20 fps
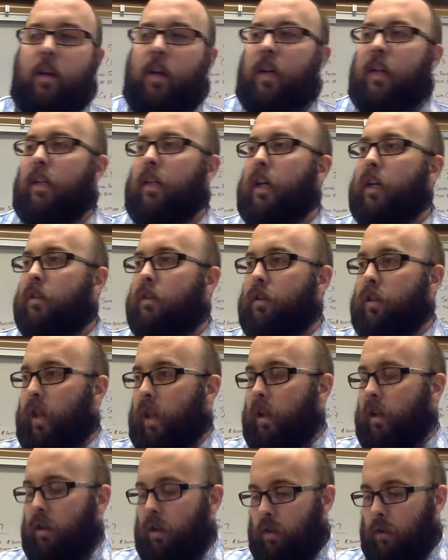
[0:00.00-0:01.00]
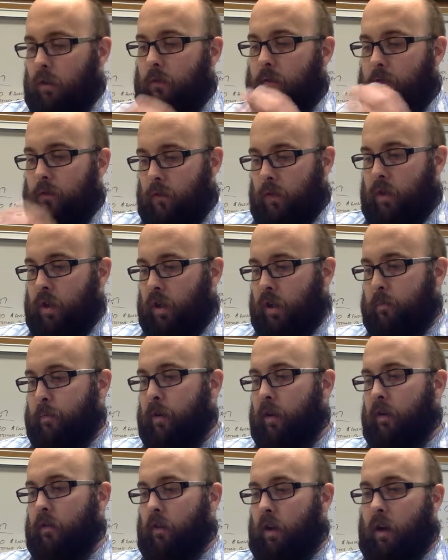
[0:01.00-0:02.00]
Yesterday, you took
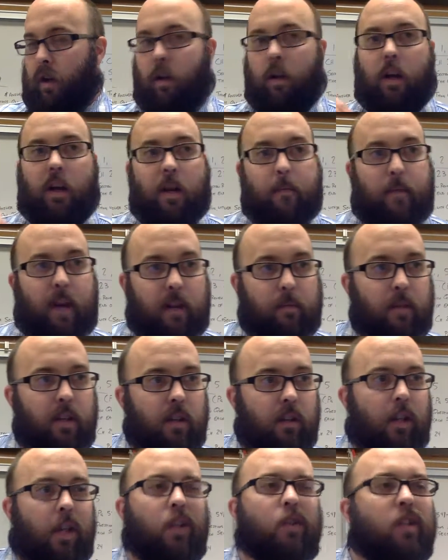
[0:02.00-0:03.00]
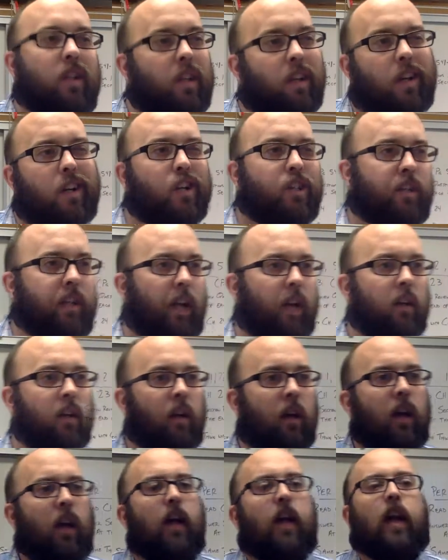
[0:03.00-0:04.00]
an amendment that you didn't understand,
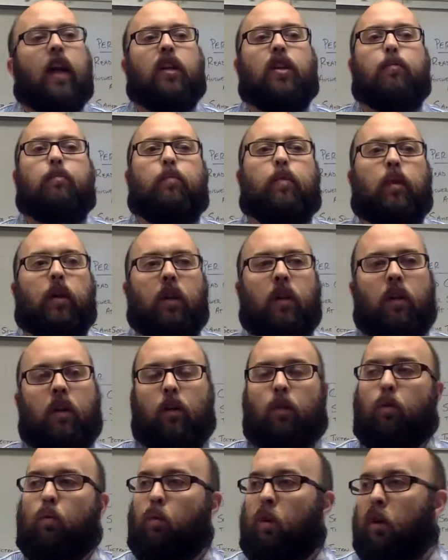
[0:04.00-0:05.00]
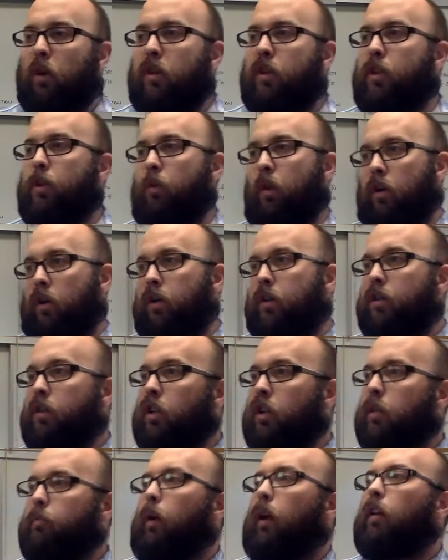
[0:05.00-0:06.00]
and you put it into words you understood
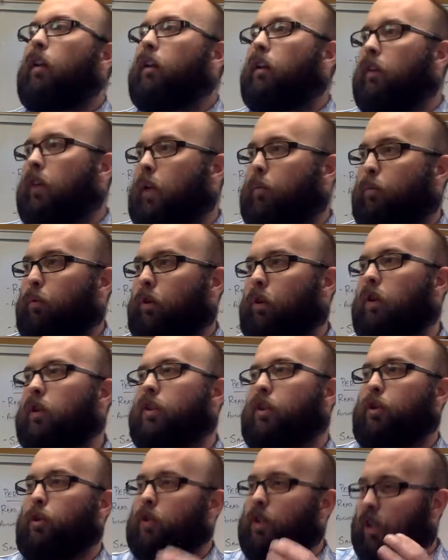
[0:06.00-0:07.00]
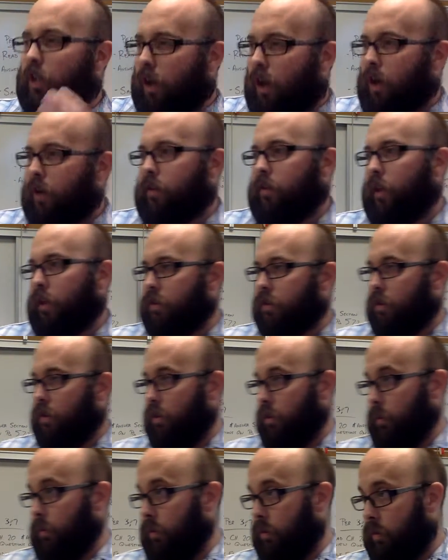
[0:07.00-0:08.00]
by looking up words and using context
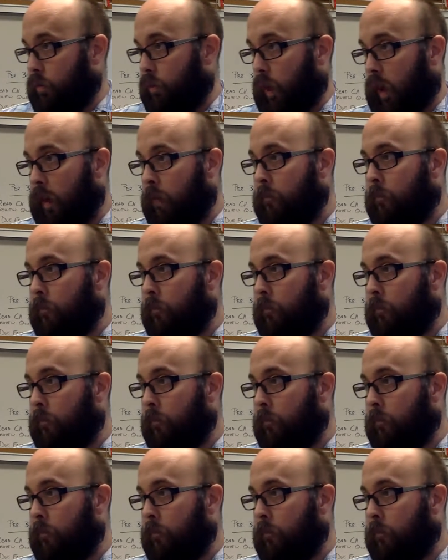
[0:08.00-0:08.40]
clues, right?